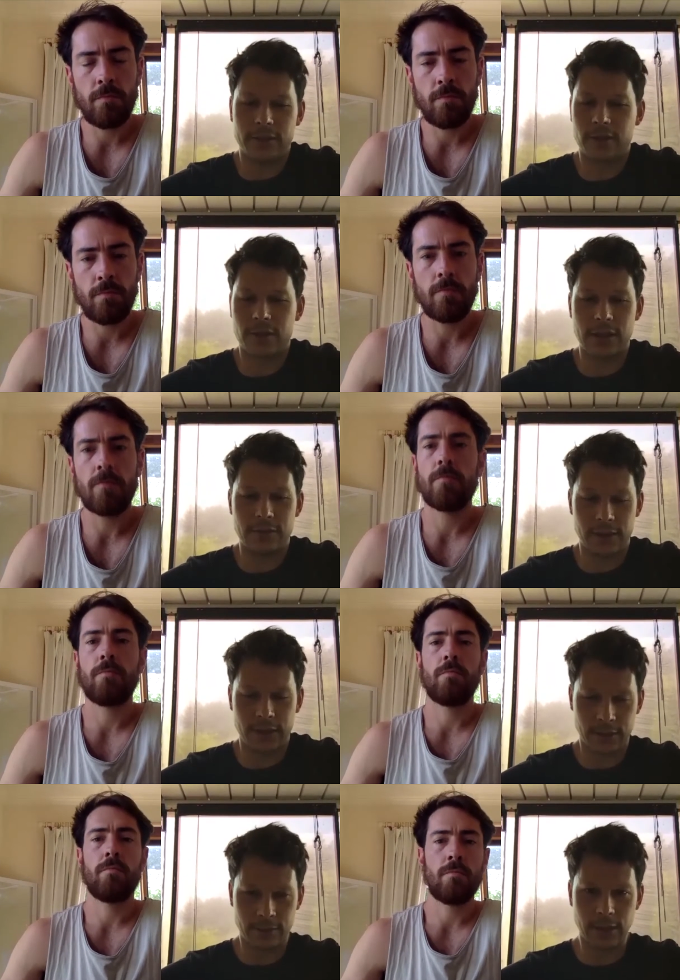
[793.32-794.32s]
Speaker 1: just living as
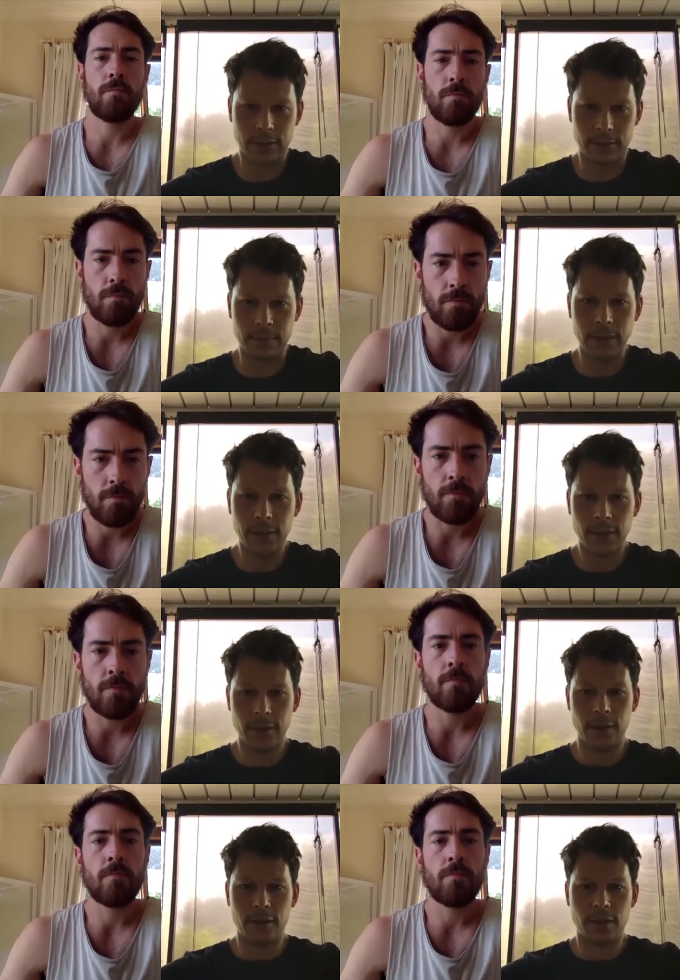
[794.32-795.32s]
a victim.
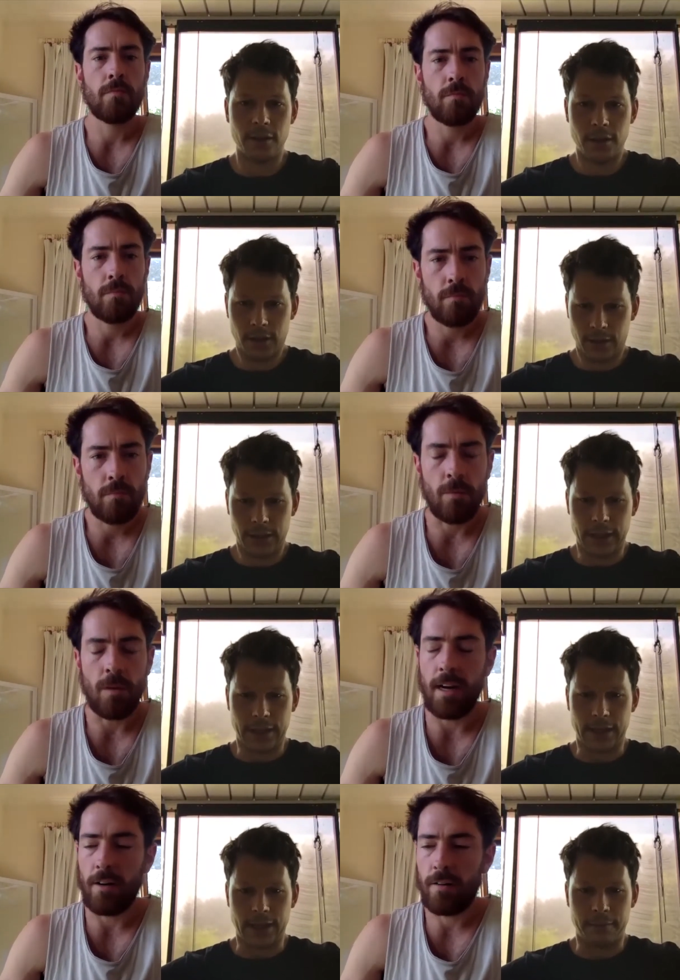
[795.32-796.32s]

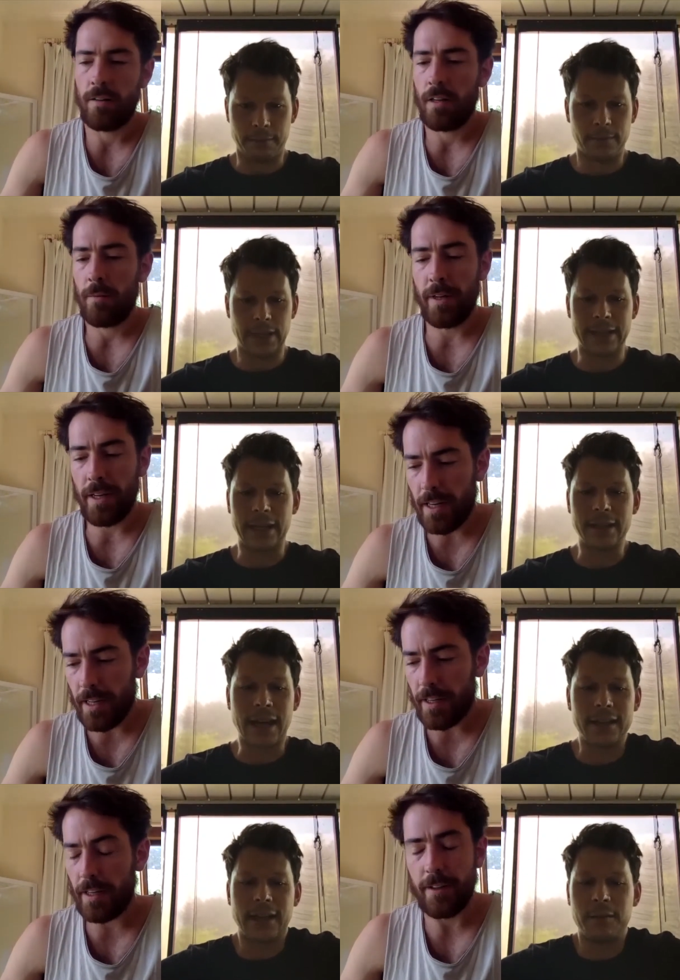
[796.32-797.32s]
Um, and I,
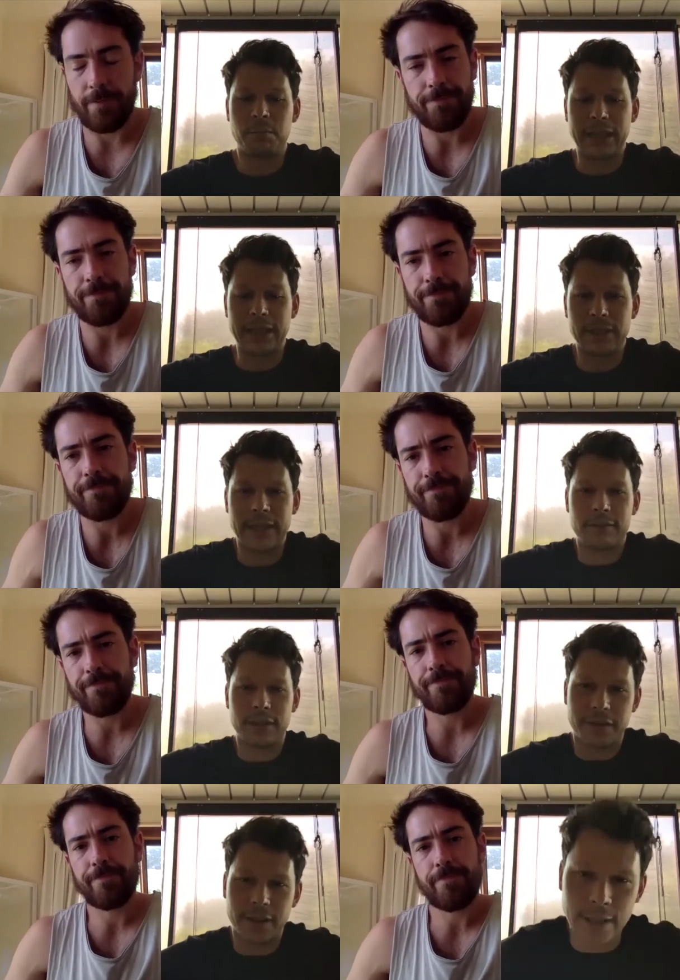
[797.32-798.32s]
I, I blamed
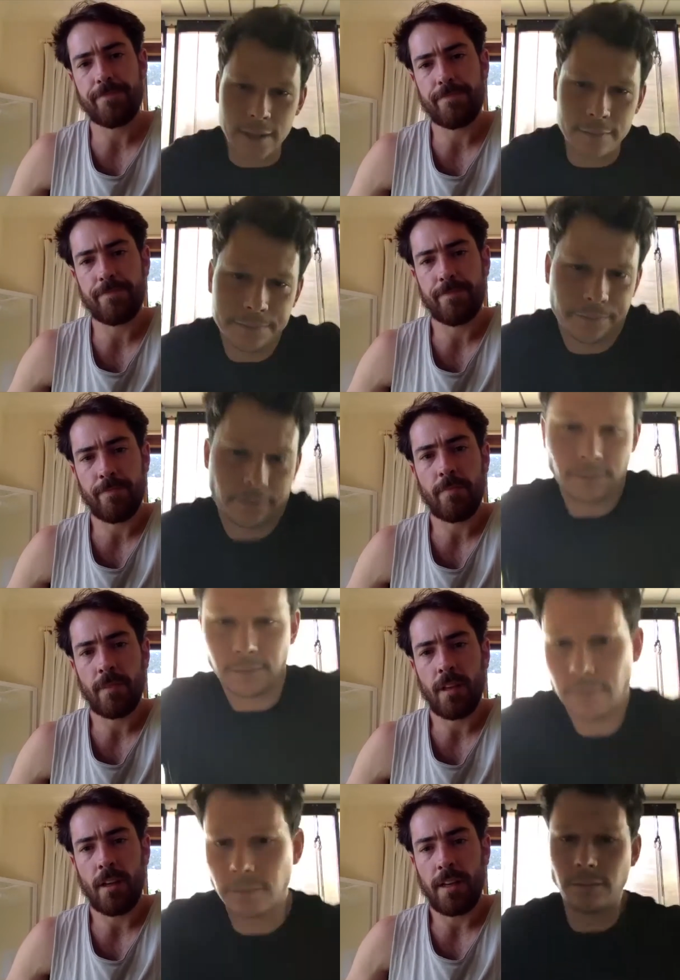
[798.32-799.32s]
everything. Yeah.
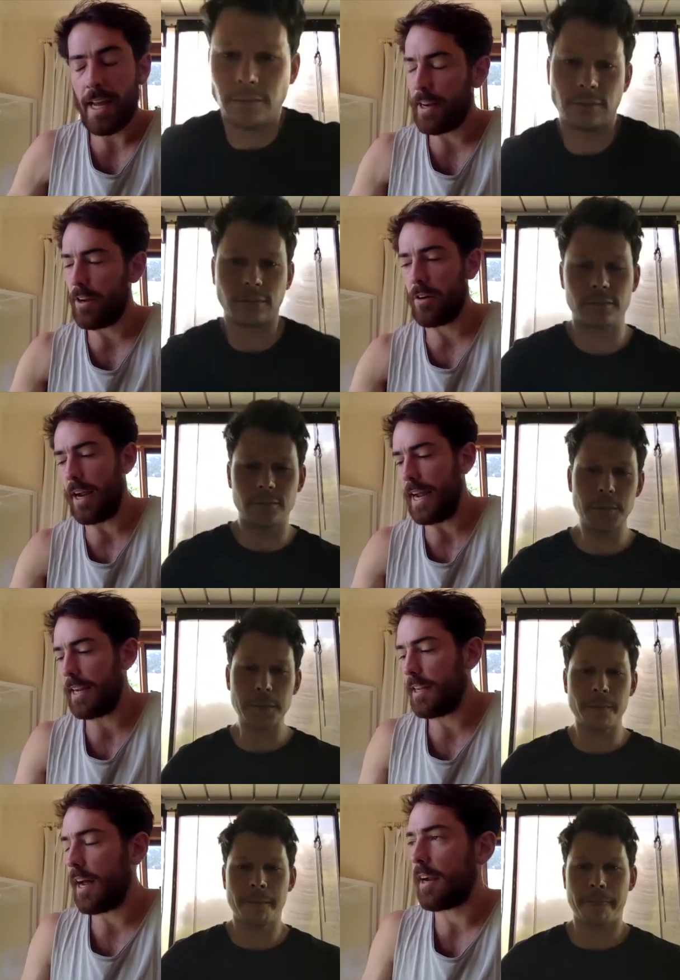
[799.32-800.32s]
Speaker 2: Yeah, no, uh,
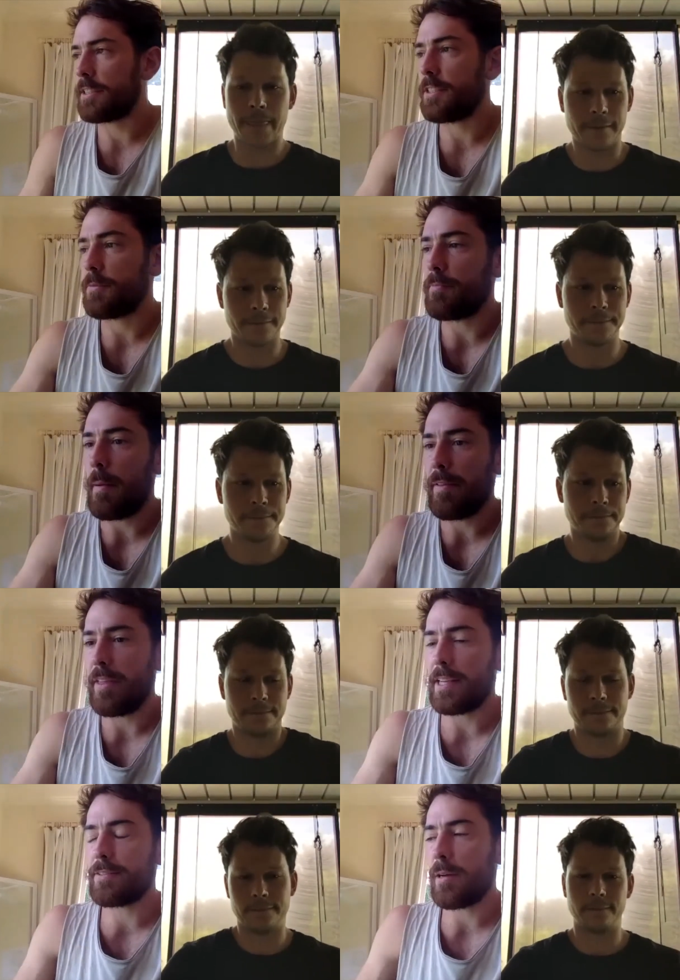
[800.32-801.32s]
uh, just made me
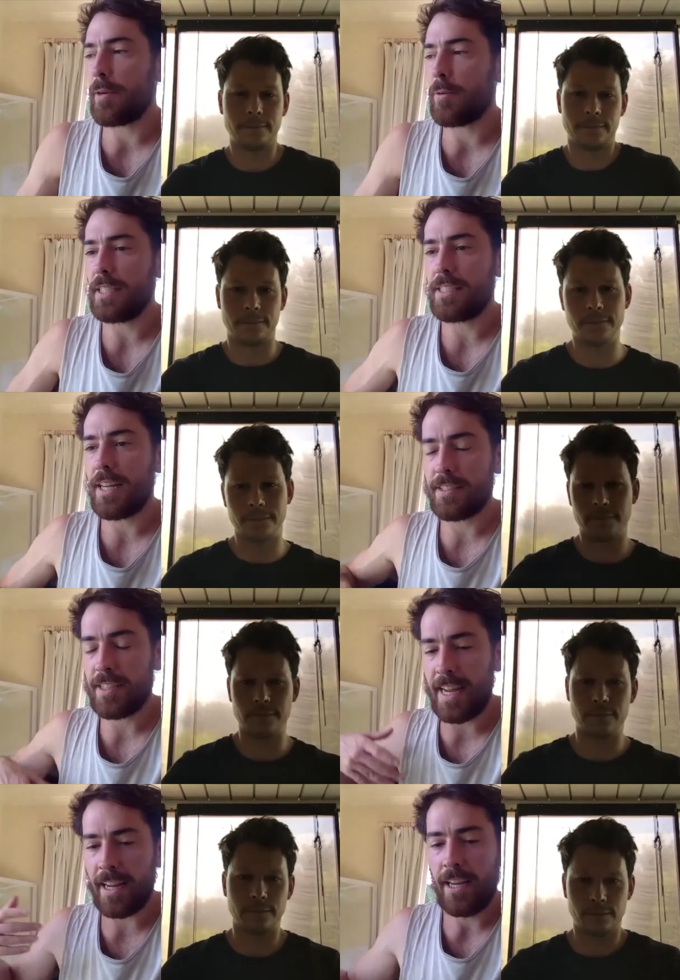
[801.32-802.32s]
think of something when you started
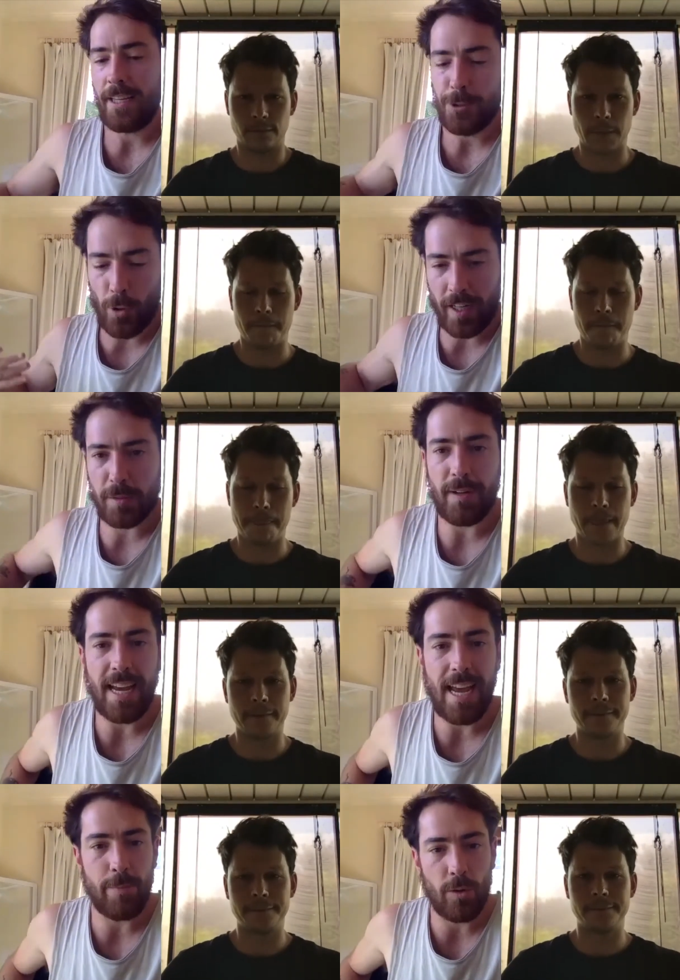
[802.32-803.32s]
saying drugs
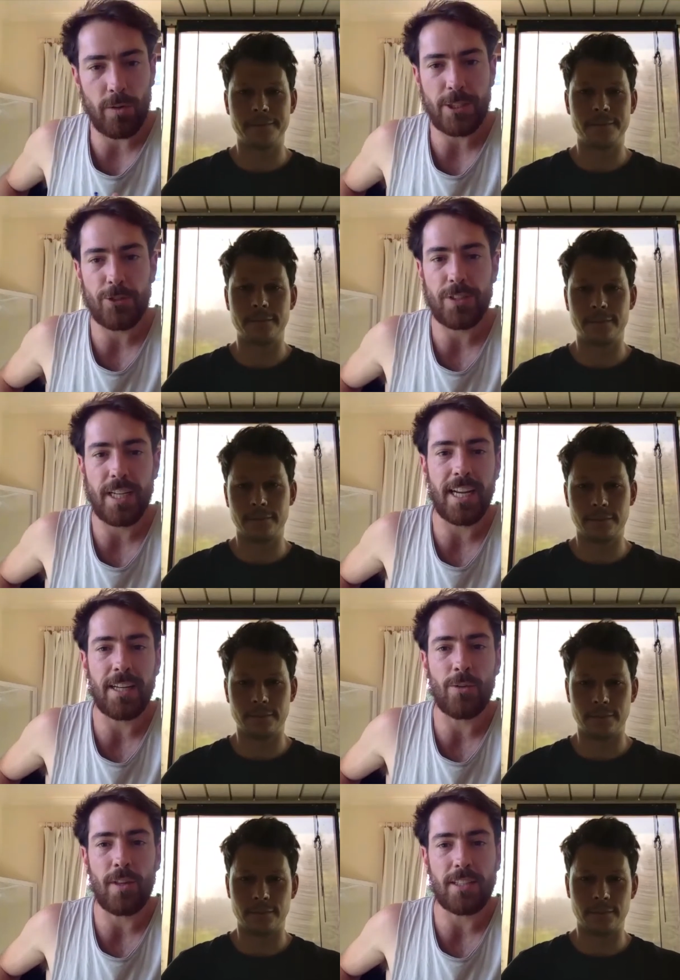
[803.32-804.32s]
became more interesting
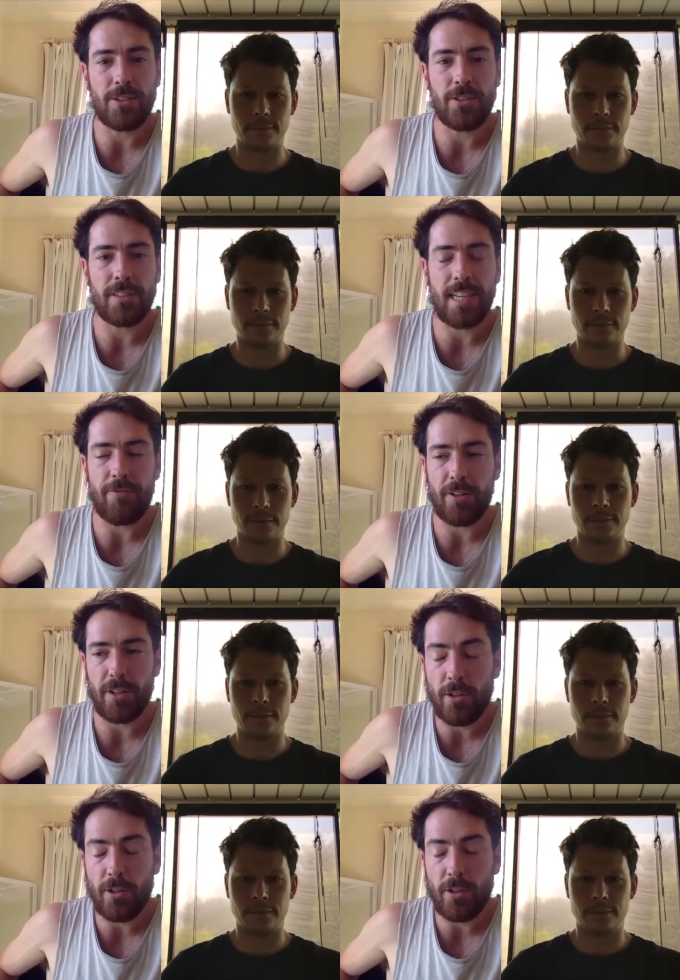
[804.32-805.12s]
and all that sort of stuff, and you're